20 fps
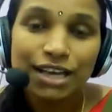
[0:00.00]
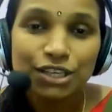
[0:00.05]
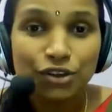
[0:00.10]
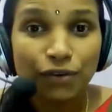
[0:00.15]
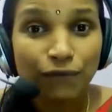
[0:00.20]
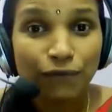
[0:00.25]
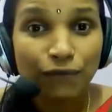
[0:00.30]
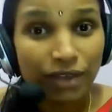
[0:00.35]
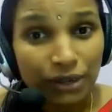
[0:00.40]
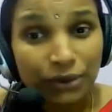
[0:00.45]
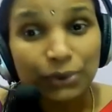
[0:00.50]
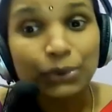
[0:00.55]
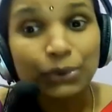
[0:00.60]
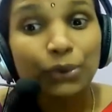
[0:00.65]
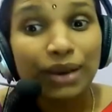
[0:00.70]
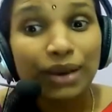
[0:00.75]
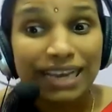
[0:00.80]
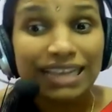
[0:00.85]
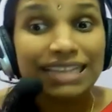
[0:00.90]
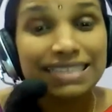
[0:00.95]
So when you
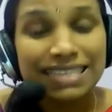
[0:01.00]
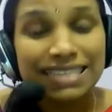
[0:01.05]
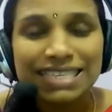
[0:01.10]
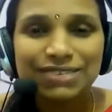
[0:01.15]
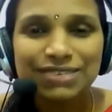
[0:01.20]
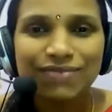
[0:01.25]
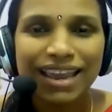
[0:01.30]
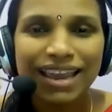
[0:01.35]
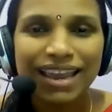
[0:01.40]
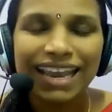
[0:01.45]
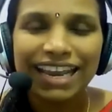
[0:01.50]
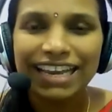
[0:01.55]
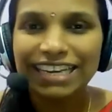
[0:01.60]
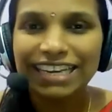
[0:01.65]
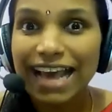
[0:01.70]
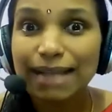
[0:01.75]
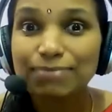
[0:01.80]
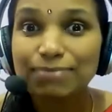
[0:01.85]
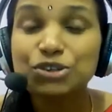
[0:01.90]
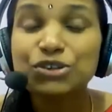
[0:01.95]
do in this way, it
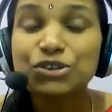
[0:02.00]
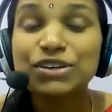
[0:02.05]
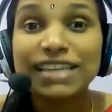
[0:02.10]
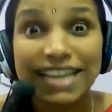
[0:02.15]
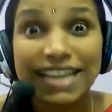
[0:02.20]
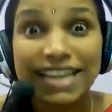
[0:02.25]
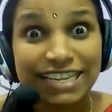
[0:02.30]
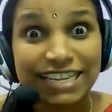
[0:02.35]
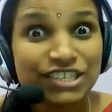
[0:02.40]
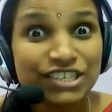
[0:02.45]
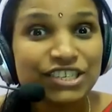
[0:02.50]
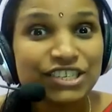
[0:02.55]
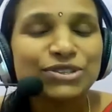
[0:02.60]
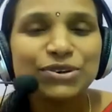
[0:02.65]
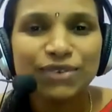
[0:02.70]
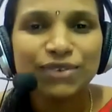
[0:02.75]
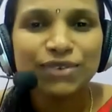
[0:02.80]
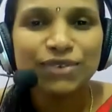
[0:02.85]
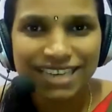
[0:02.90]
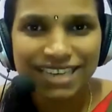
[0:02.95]
helps to cleanses
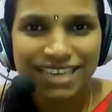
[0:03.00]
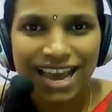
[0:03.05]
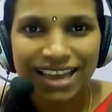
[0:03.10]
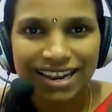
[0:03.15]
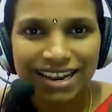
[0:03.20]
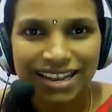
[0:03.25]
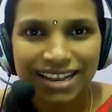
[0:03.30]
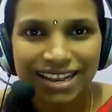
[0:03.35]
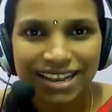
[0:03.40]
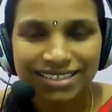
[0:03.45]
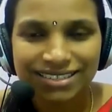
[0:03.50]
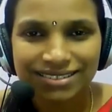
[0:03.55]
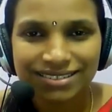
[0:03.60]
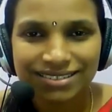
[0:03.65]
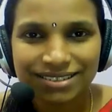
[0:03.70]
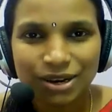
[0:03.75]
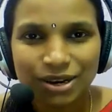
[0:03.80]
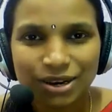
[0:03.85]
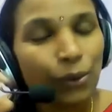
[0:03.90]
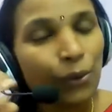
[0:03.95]
your channels.
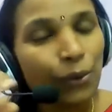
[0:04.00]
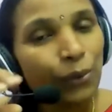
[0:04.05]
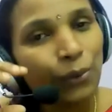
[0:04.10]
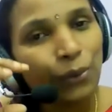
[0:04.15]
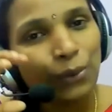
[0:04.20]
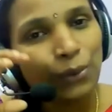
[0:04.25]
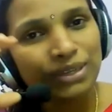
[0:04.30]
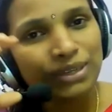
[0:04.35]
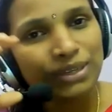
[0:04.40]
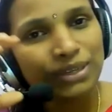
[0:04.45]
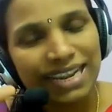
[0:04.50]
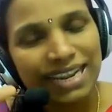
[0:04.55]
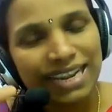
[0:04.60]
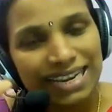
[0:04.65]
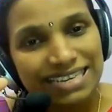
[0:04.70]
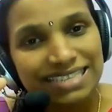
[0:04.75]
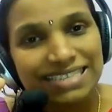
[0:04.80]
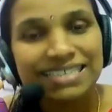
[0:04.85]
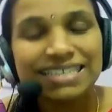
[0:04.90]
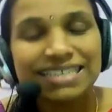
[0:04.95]
All the
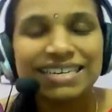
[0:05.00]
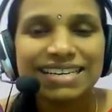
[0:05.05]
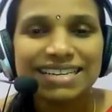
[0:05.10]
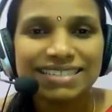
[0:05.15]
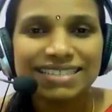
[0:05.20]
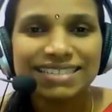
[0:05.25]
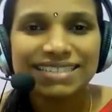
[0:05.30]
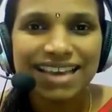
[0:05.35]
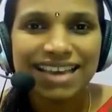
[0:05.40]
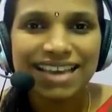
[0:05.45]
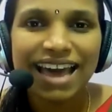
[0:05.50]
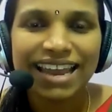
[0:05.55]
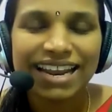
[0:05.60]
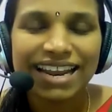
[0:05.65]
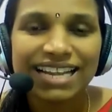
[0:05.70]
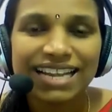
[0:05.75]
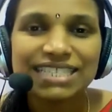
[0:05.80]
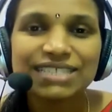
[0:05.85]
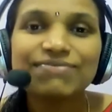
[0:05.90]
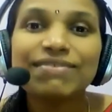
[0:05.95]
internal
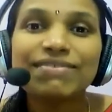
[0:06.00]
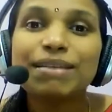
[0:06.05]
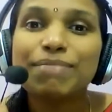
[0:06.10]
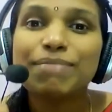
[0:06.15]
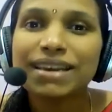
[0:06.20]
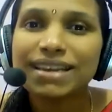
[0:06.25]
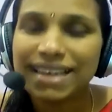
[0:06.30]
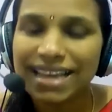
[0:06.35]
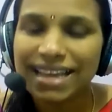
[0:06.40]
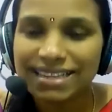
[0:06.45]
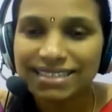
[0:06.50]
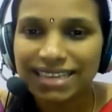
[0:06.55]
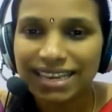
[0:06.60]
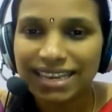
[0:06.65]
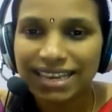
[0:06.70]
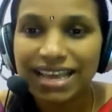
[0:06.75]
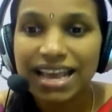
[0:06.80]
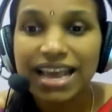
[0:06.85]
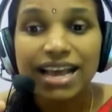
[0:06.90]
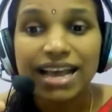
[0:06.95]
channels will be
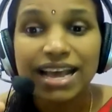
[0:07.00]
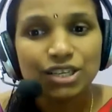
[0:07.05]
cleansing.